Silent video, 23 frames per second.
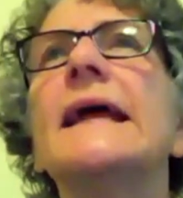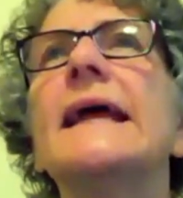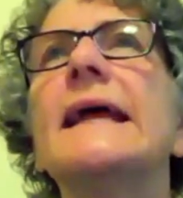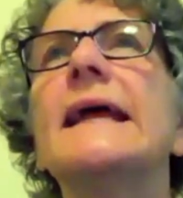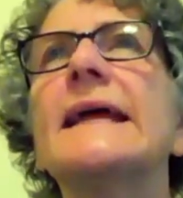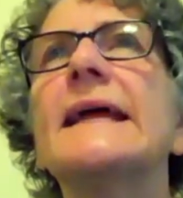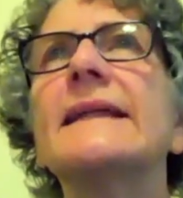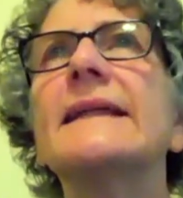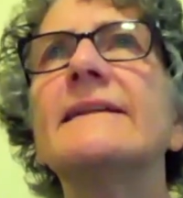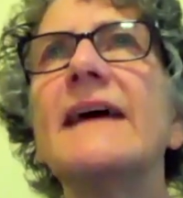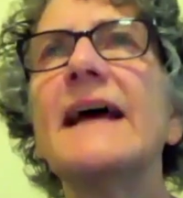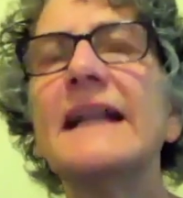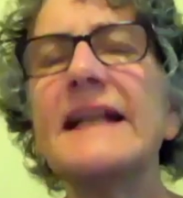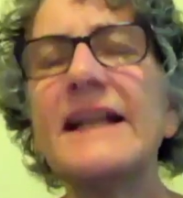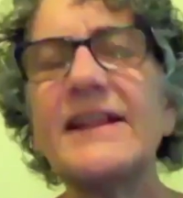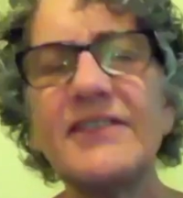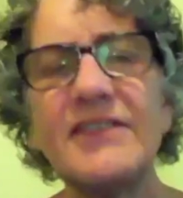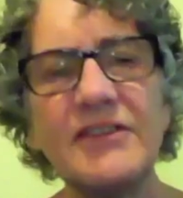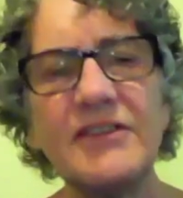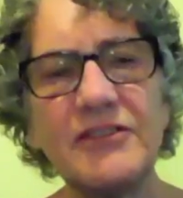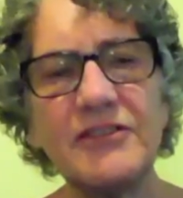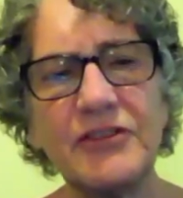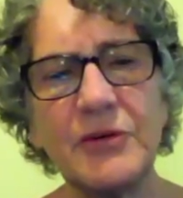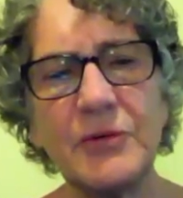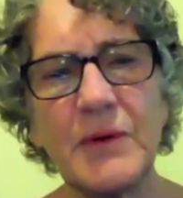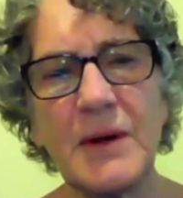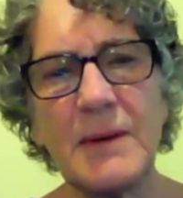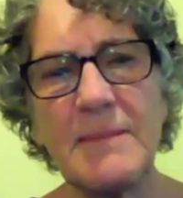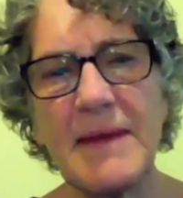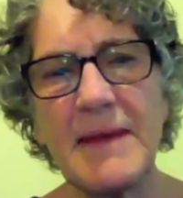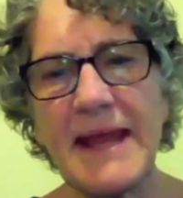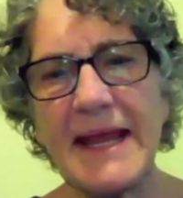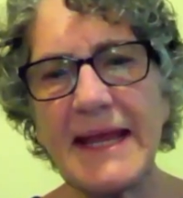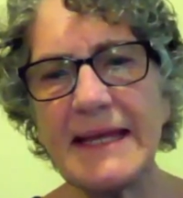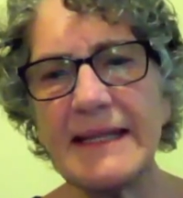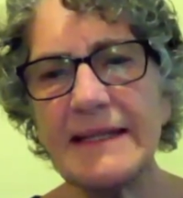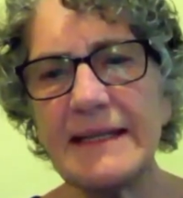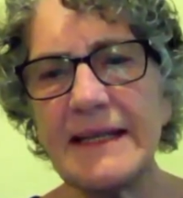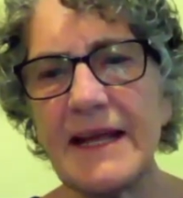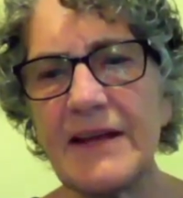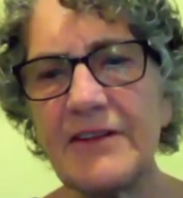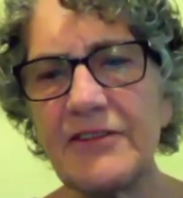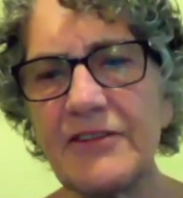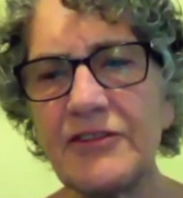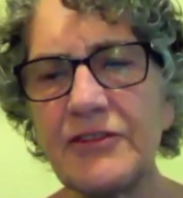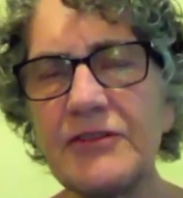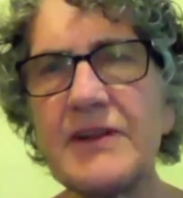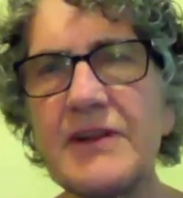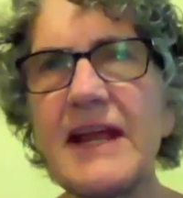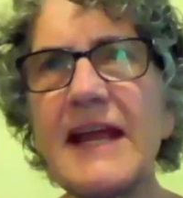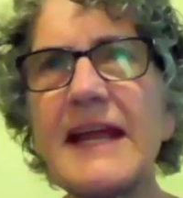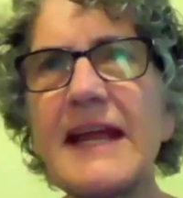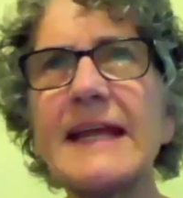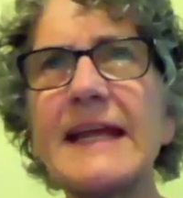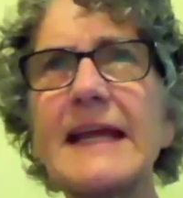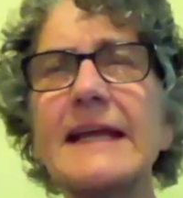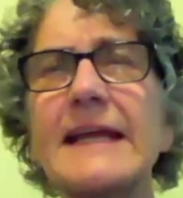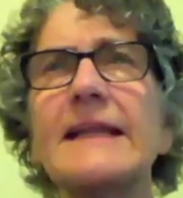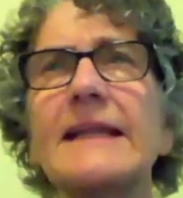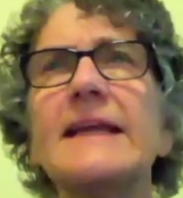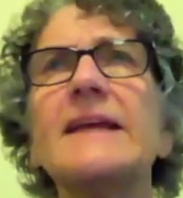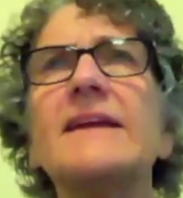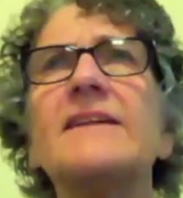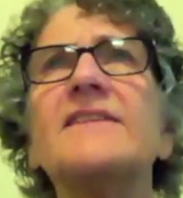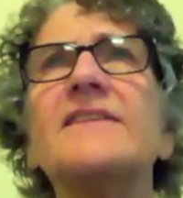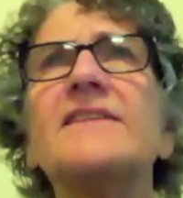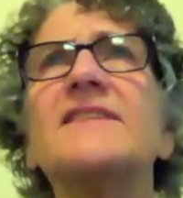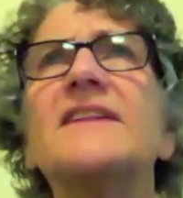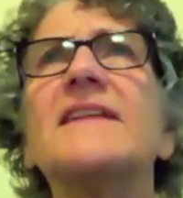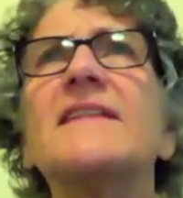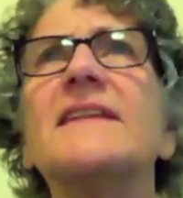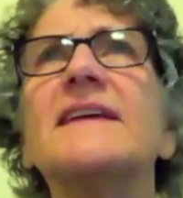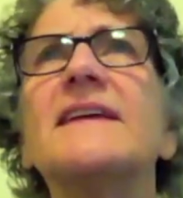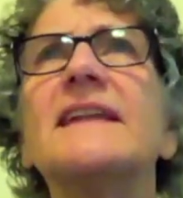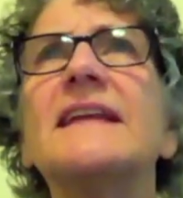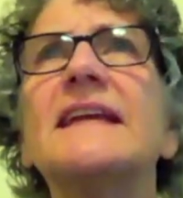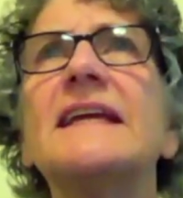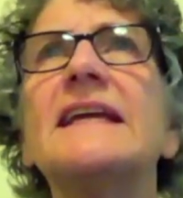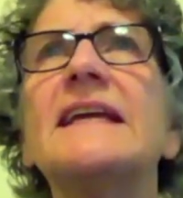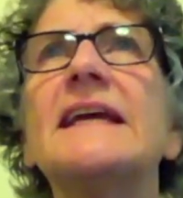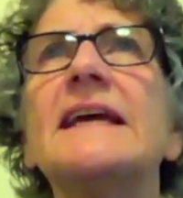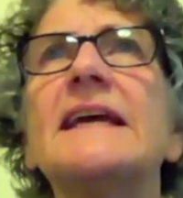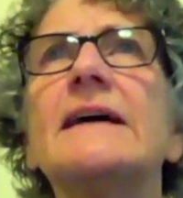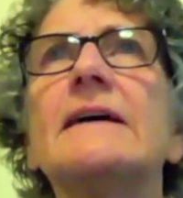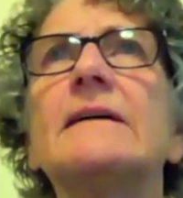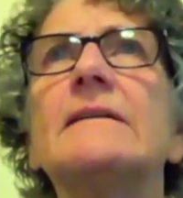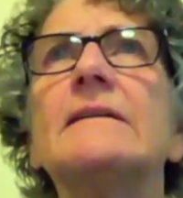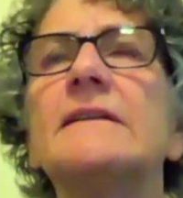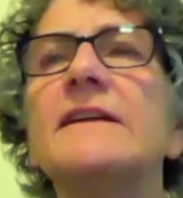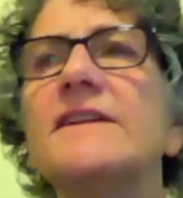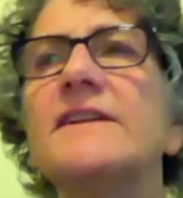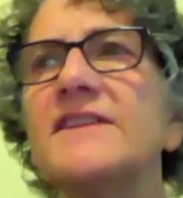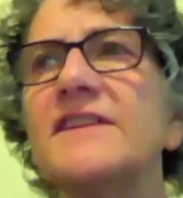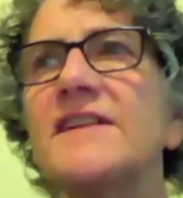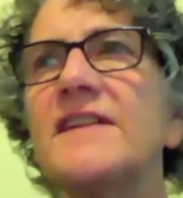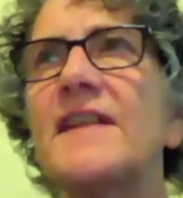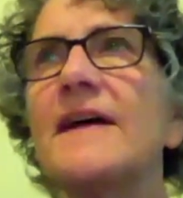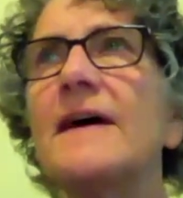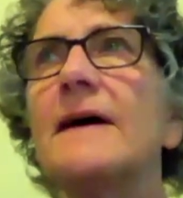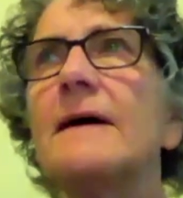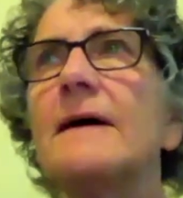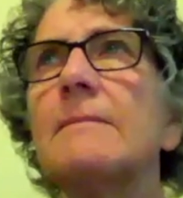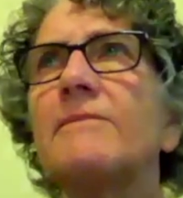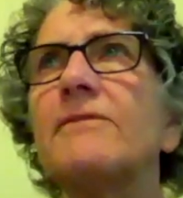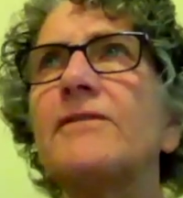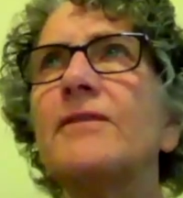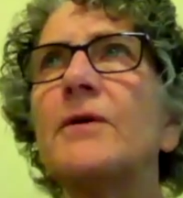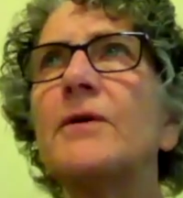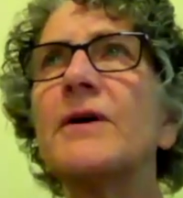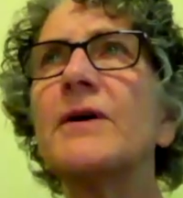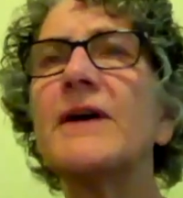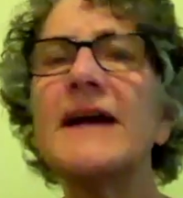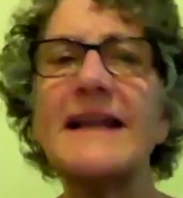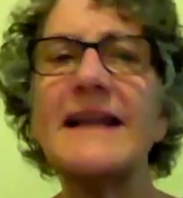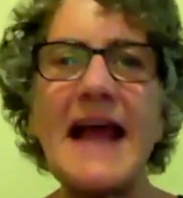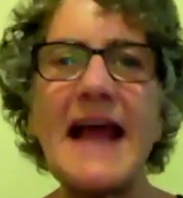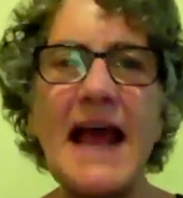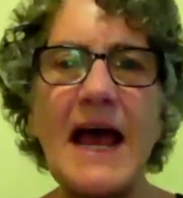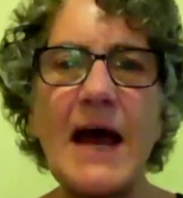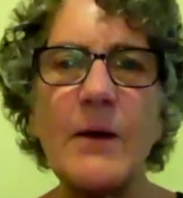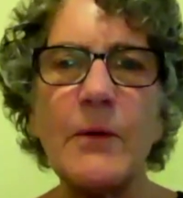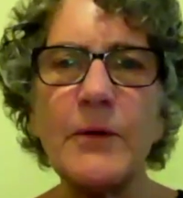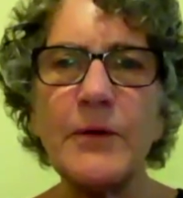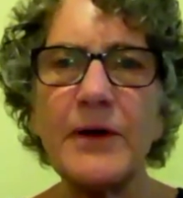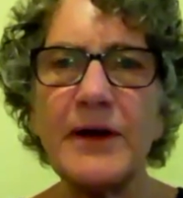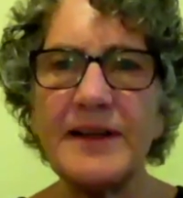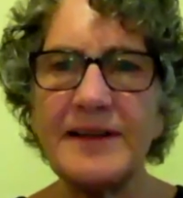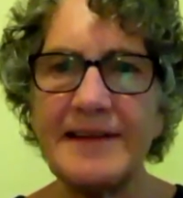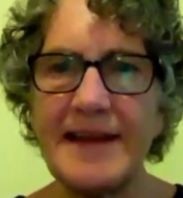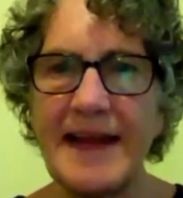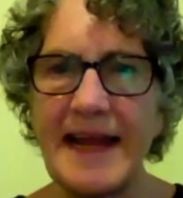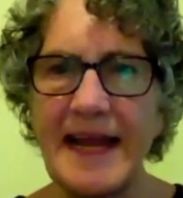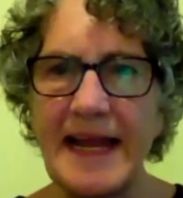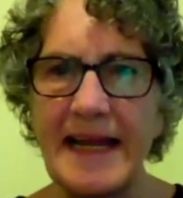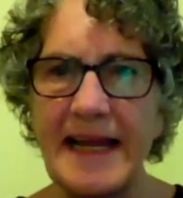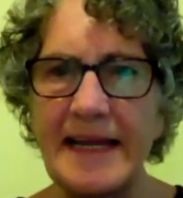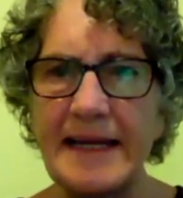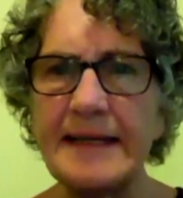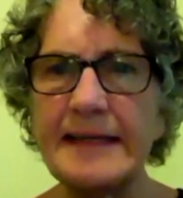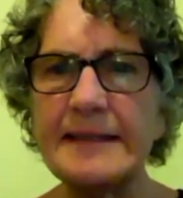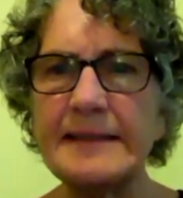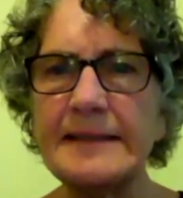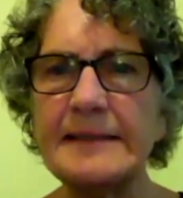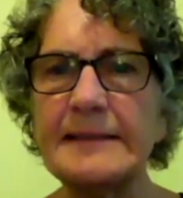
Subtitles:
And I listened to a man yesterday, and he said that he held his thumb for an hour a day.